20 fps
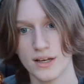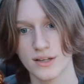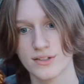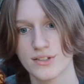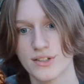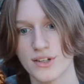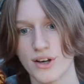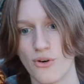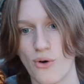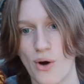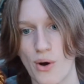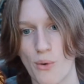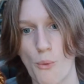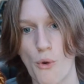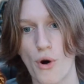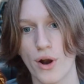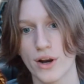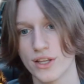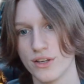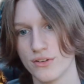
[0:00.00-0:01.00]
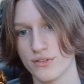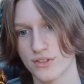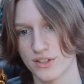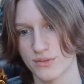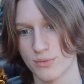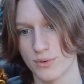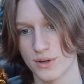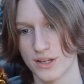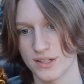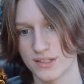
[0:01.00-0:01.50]
So I want to use
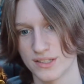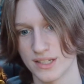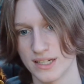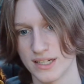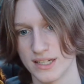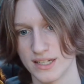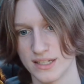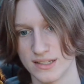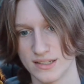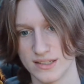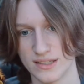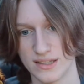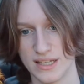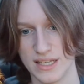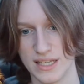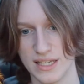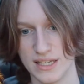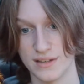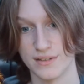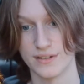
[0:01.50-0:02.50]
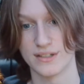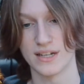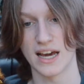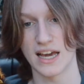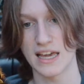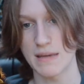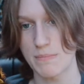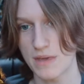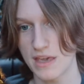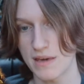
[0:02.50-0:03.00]
this one because it is the
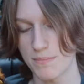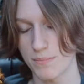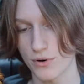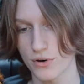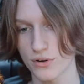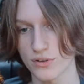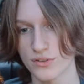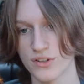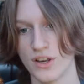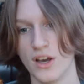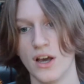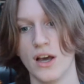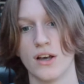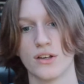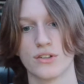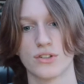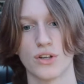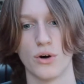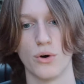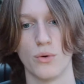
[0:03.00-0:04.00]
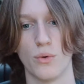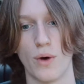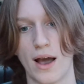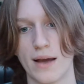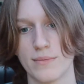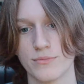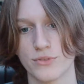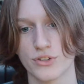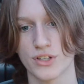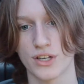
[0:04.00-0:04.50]
Timekeepers. So
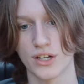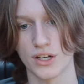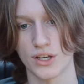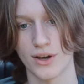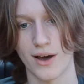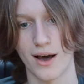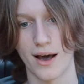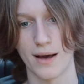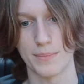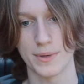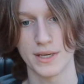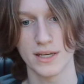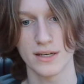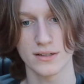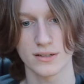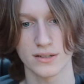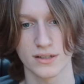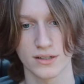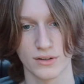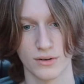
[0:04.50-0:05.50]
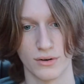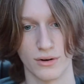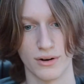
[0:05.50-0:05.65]
I'm just going to copy it,